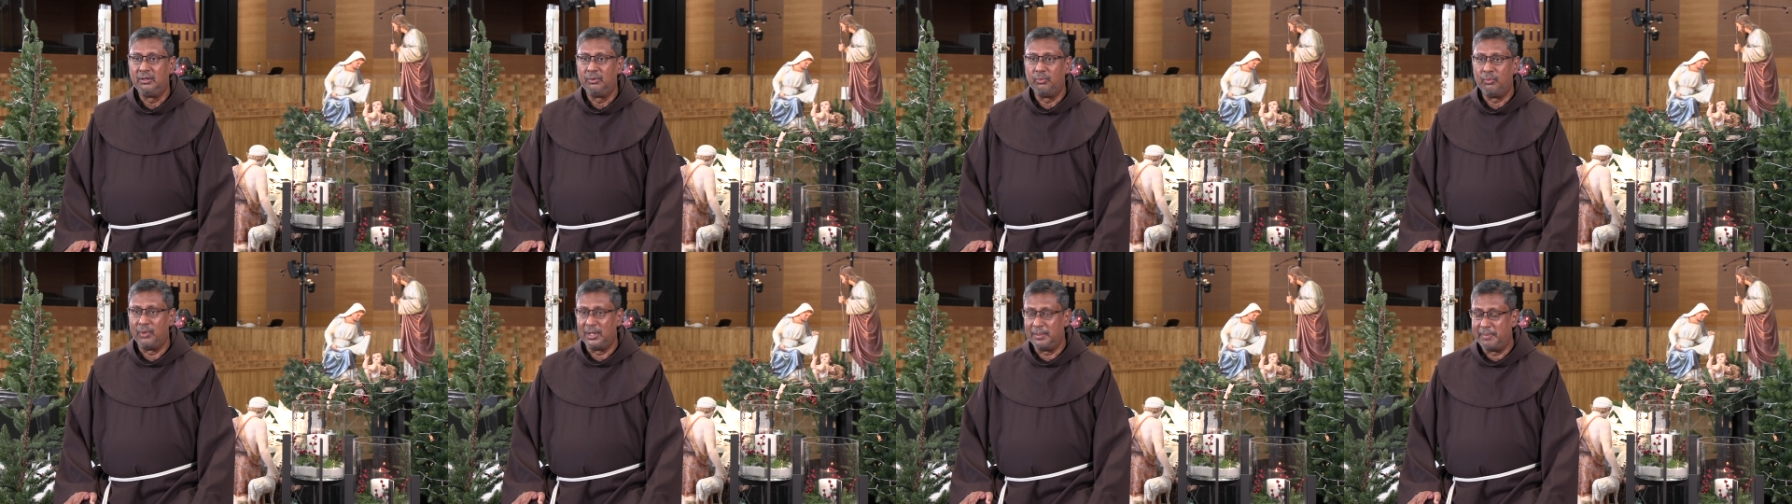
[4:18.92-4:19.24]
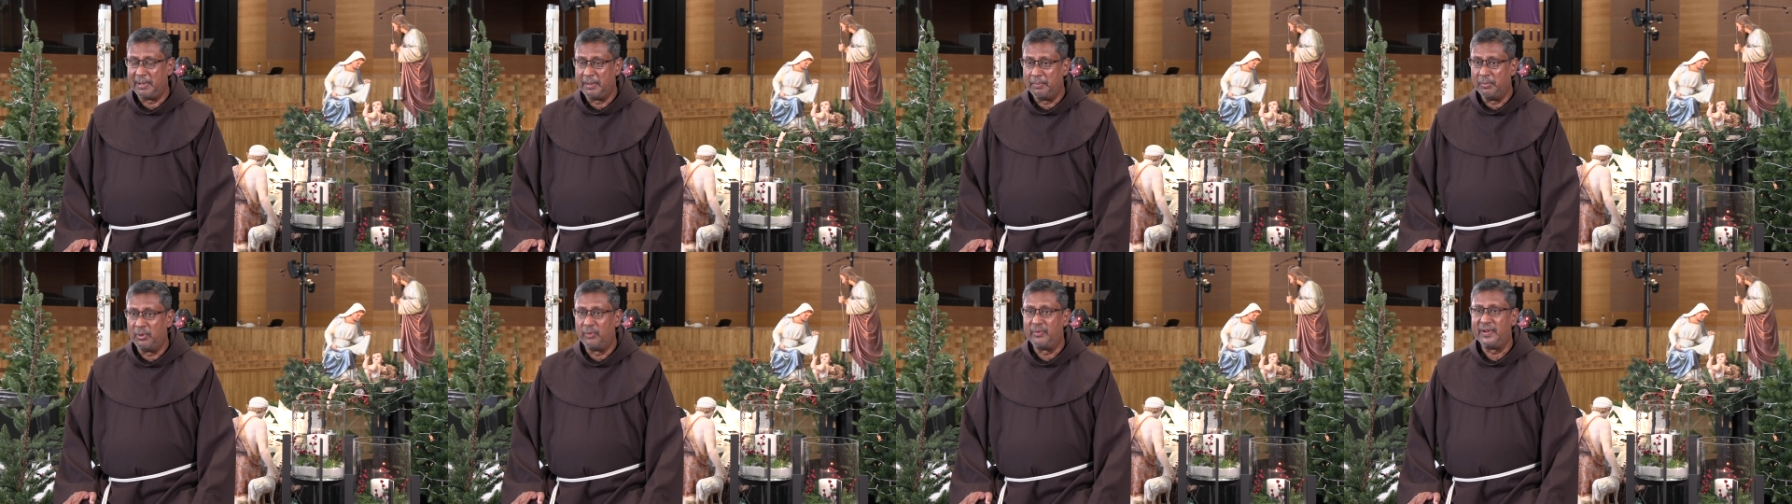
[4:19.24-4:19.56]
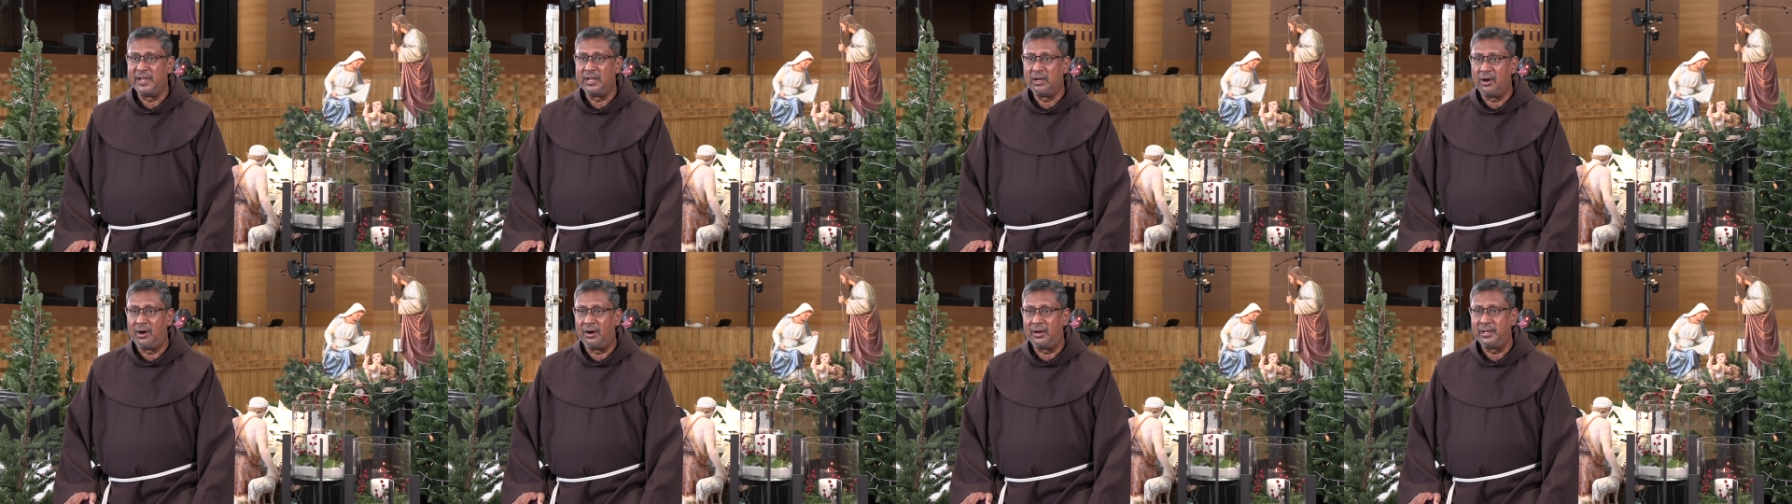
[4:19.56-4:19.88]
will be
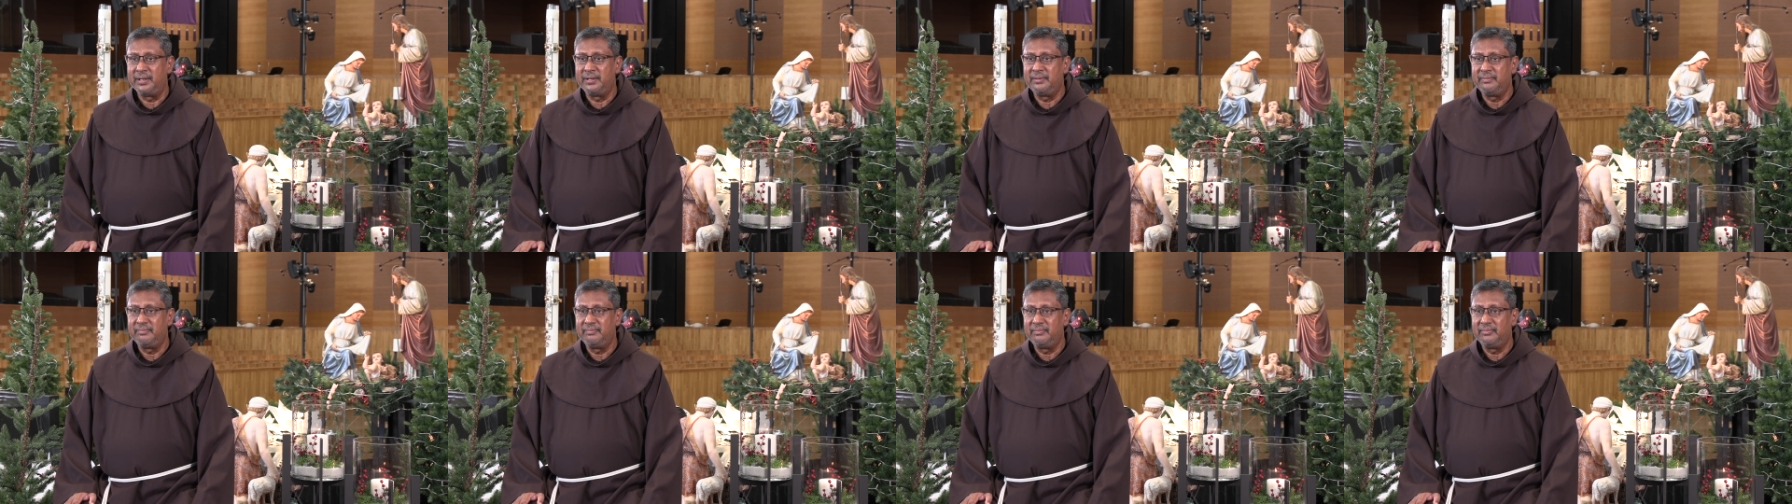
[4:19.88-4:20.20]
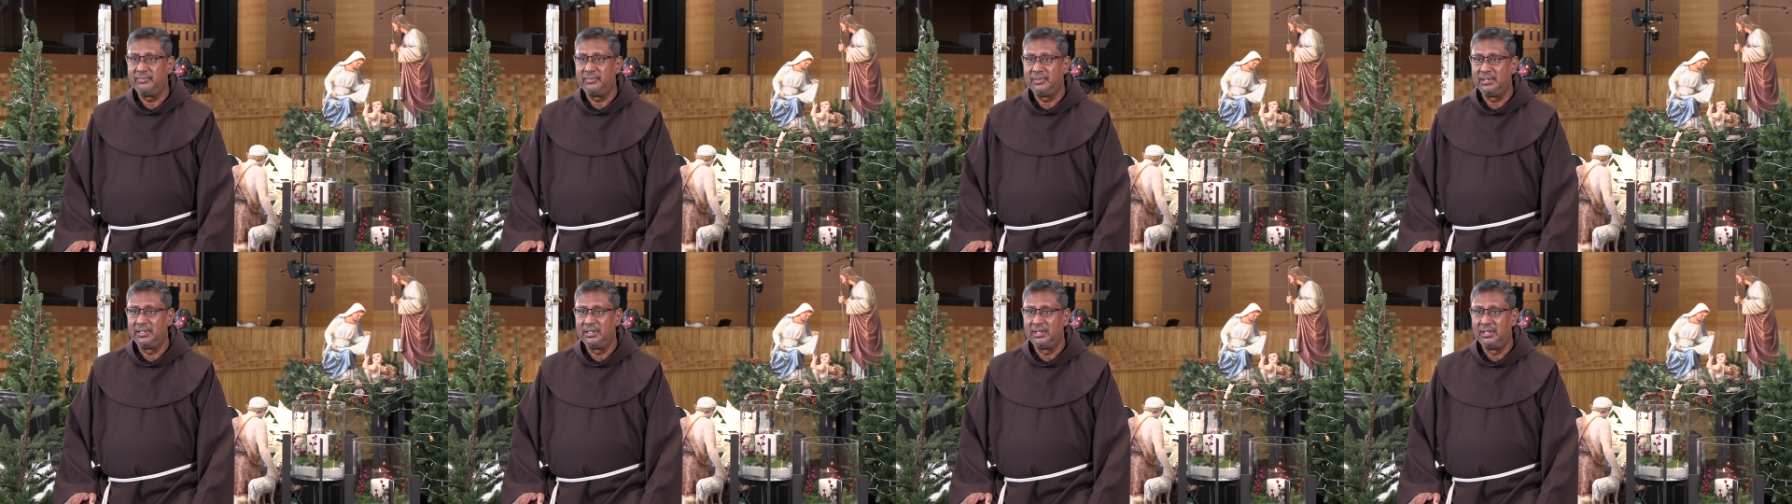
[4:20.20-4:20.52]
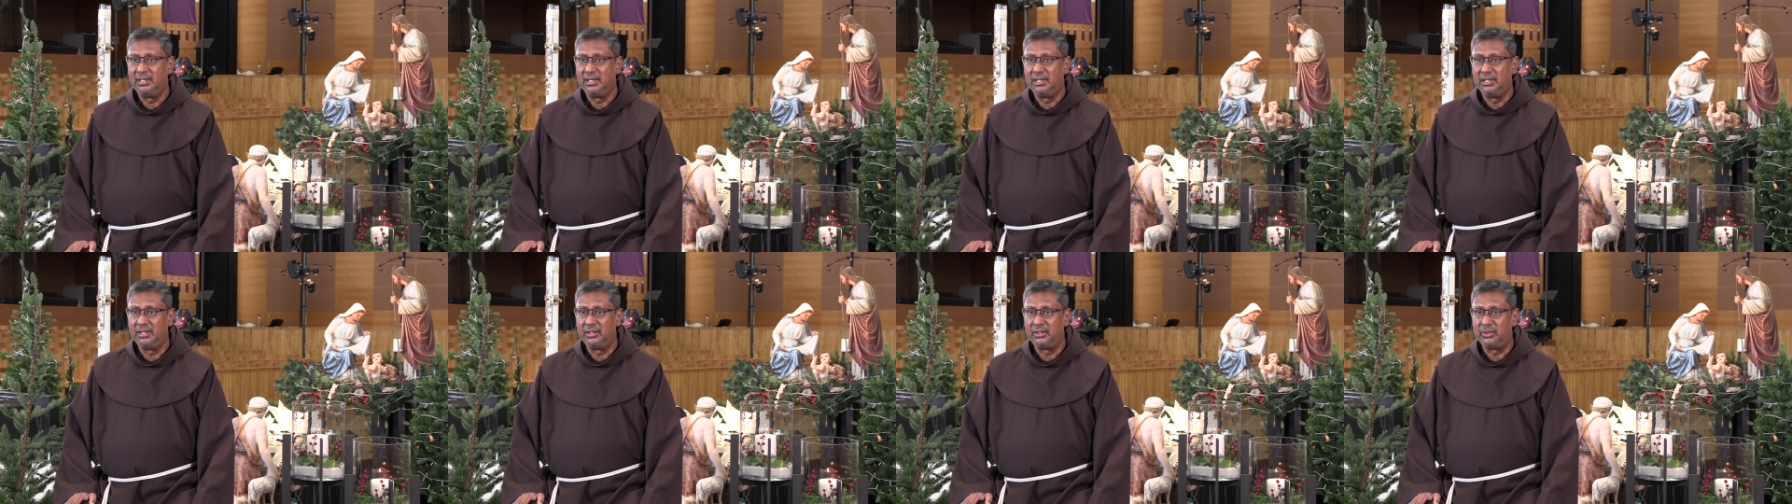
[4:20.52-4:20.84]
moving on
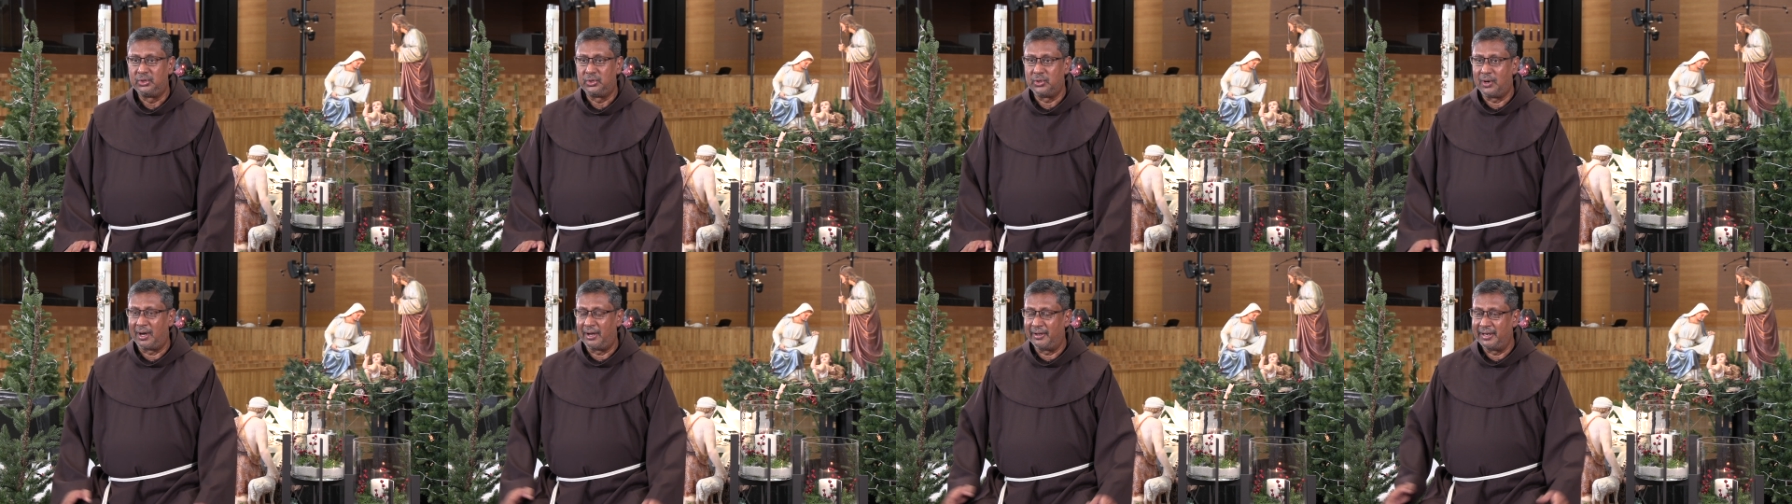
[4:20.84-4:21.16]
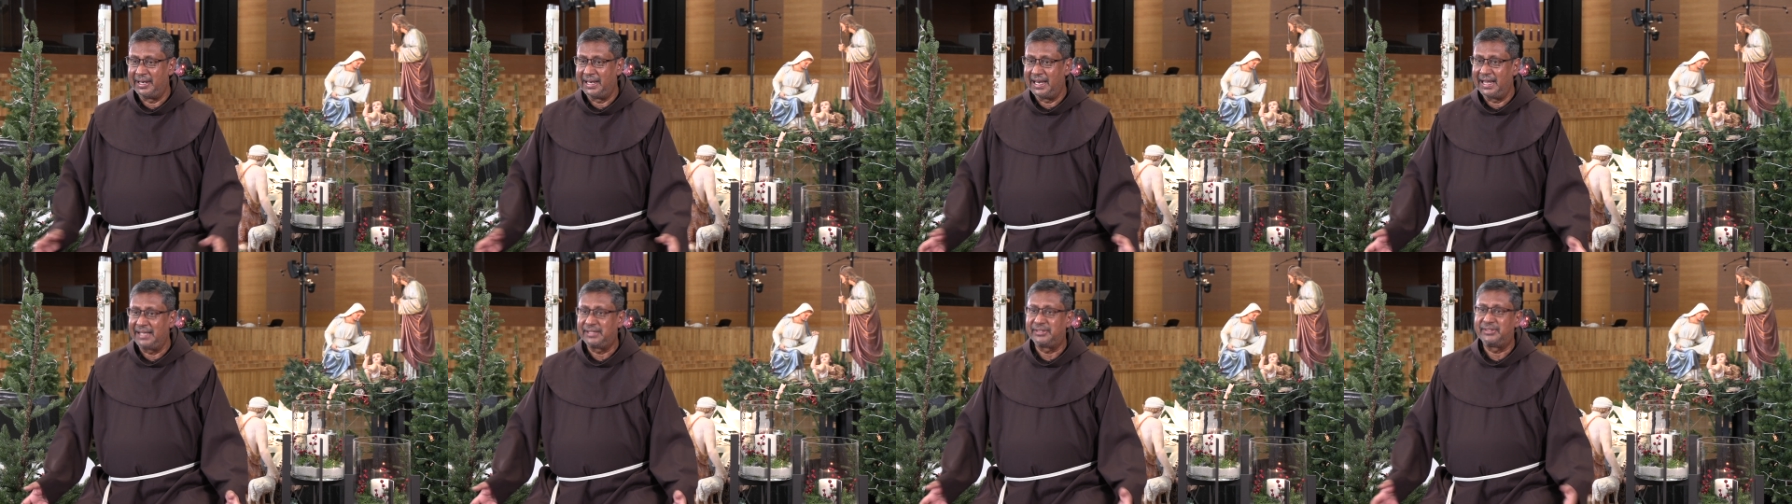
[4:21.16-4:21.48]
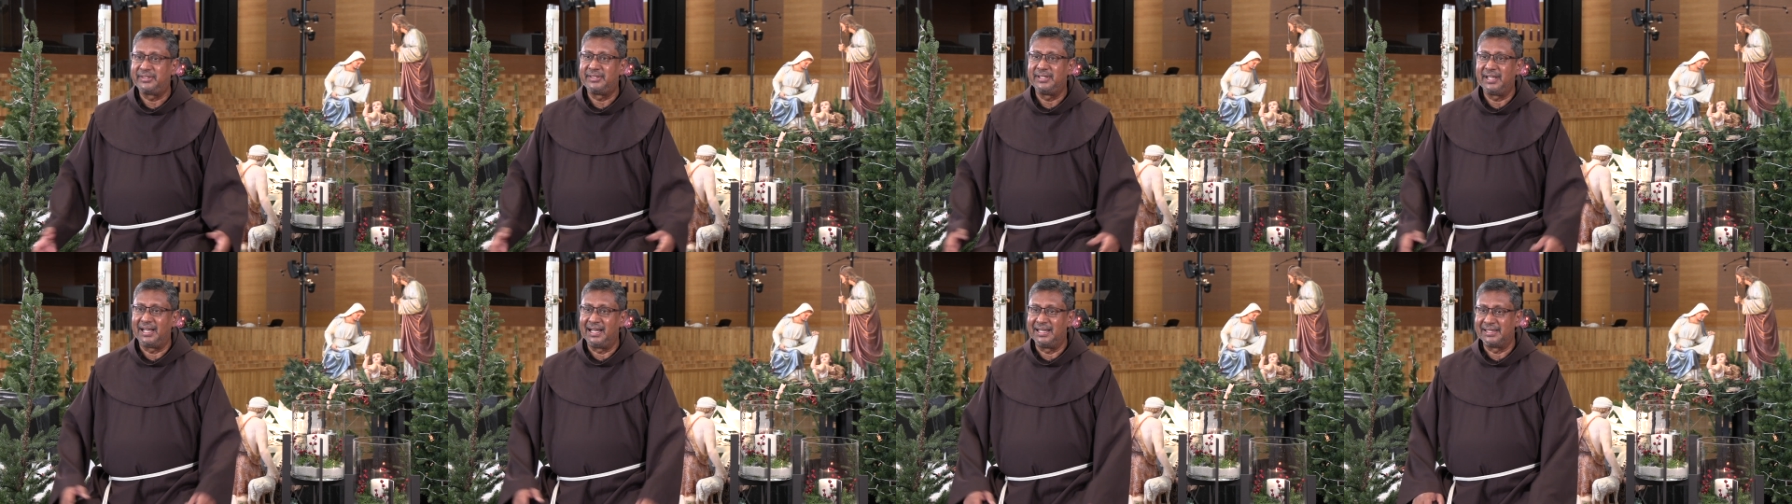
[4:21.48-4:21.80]
to our next